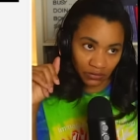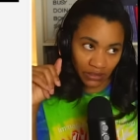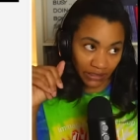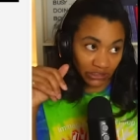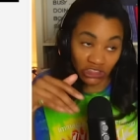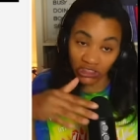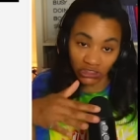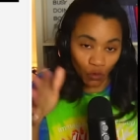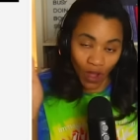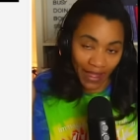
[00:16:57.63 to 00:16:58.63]
And she's
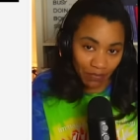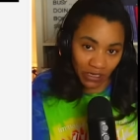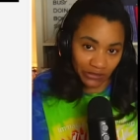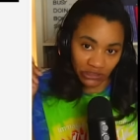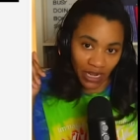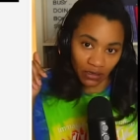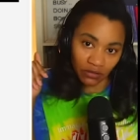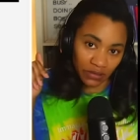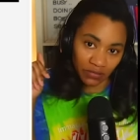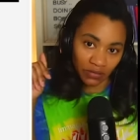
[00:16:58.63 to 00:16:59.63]
a way bigger channel
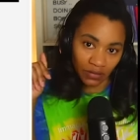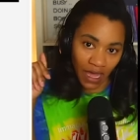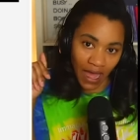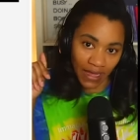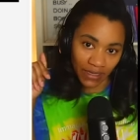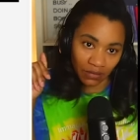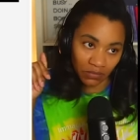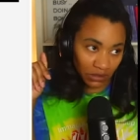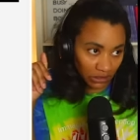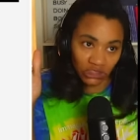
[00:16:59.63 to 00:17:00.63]
than I am.
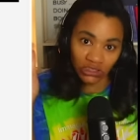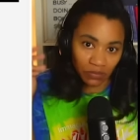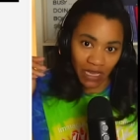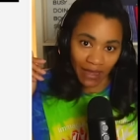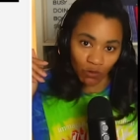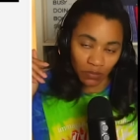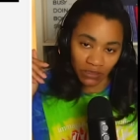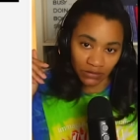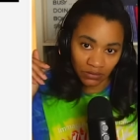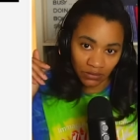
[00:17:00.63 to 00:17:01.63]
And she's a black
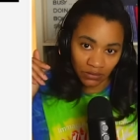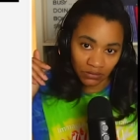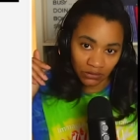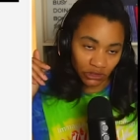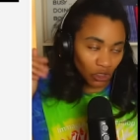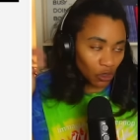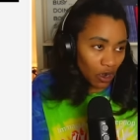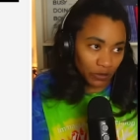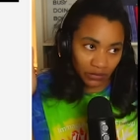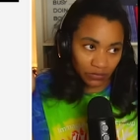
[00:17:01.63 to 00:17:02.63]
woman. So
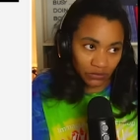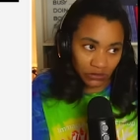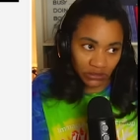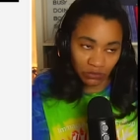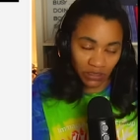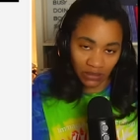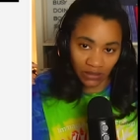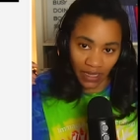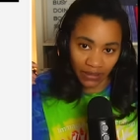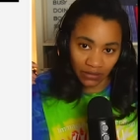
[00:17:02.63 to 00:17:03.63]
are you just being
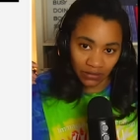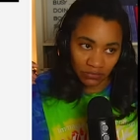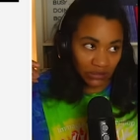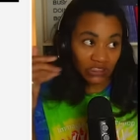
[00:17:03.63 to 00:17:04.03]
like, it's